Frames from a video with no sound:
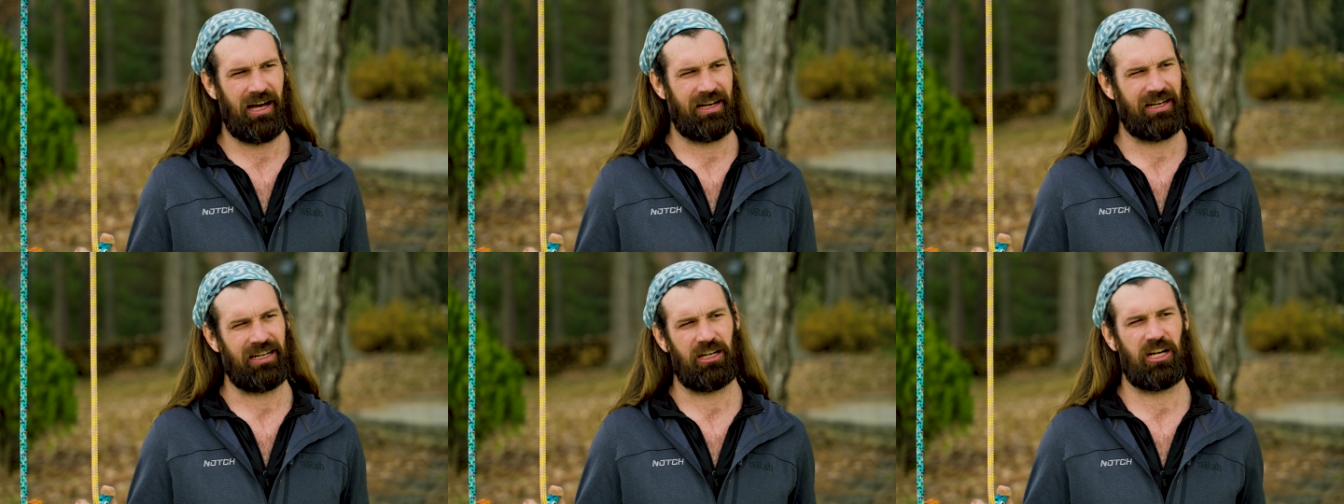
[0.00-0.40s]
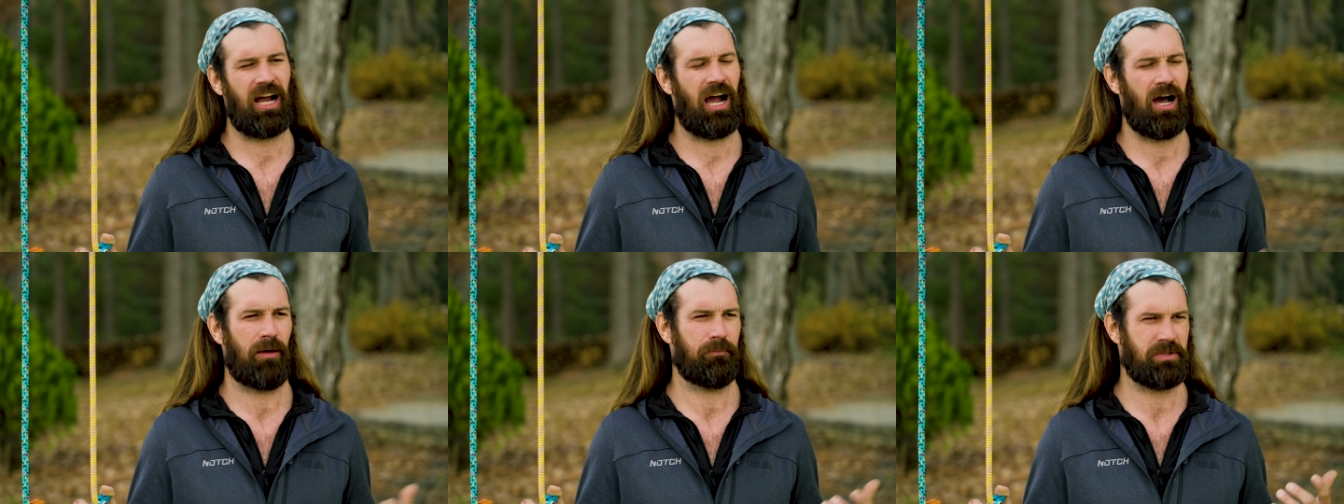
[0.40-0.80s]
at a
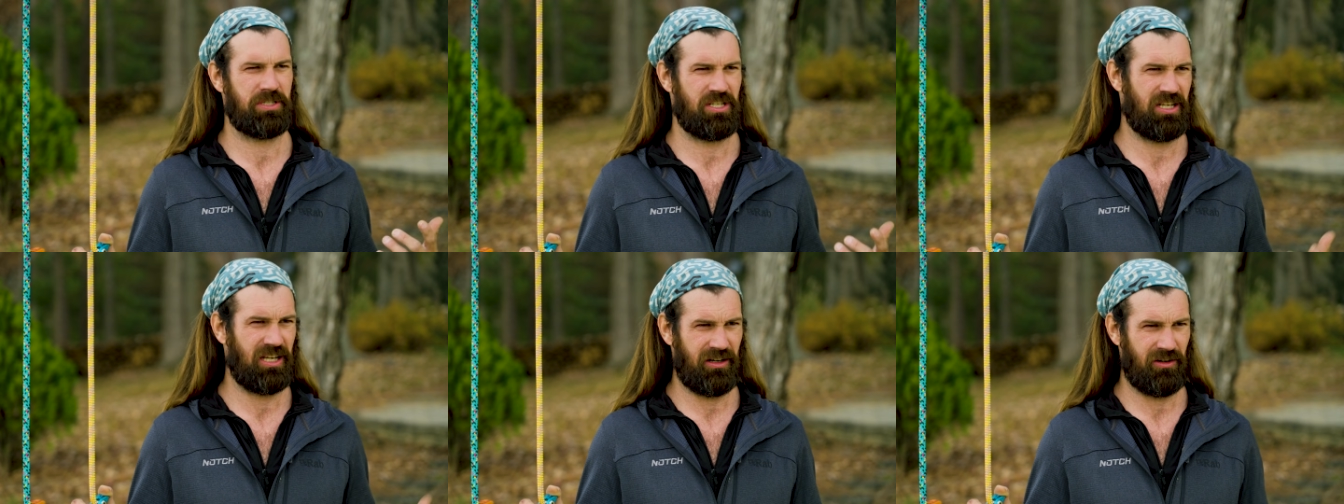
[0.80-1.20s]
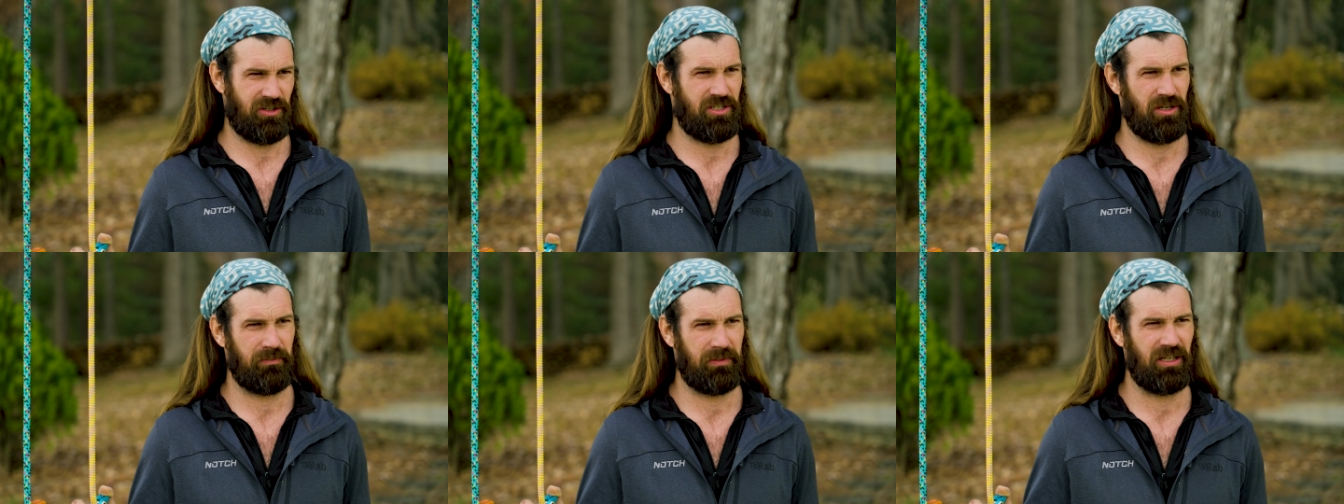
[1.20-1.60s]
comp scene or
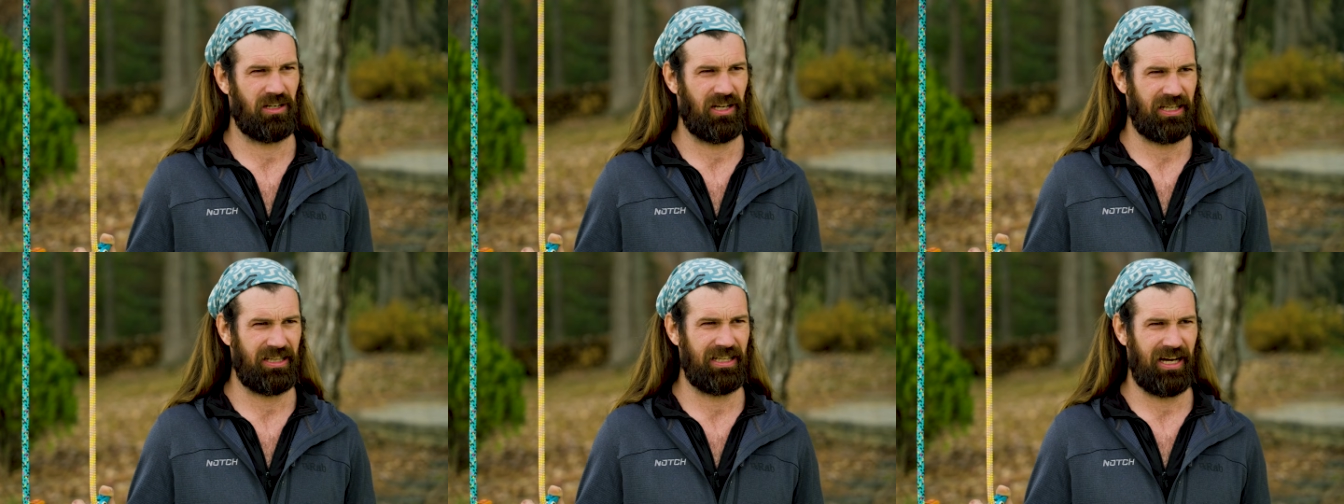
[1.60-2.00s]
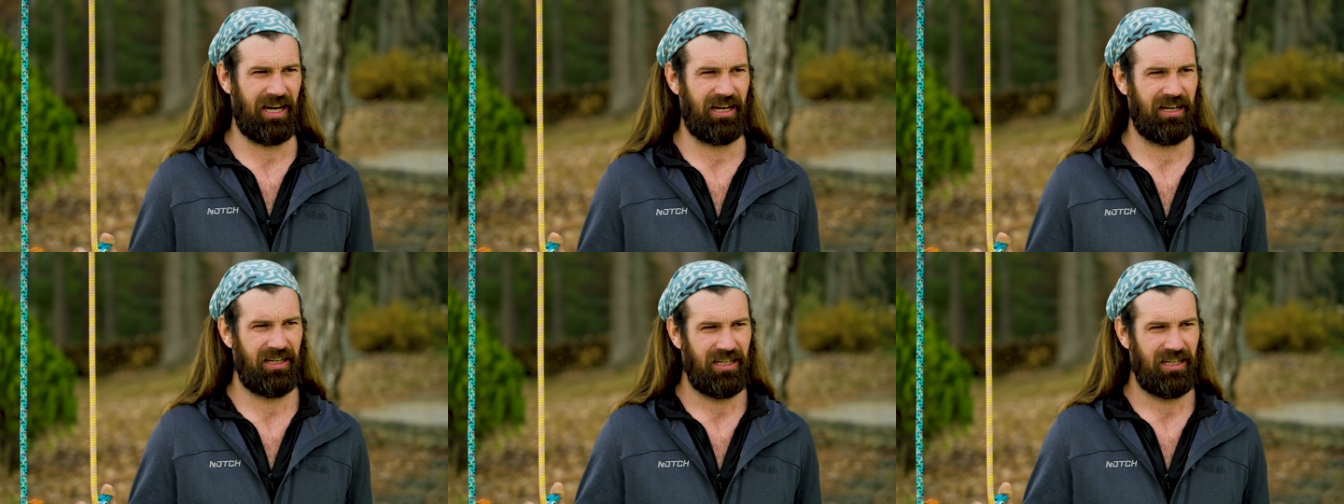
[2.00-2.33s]
something like that.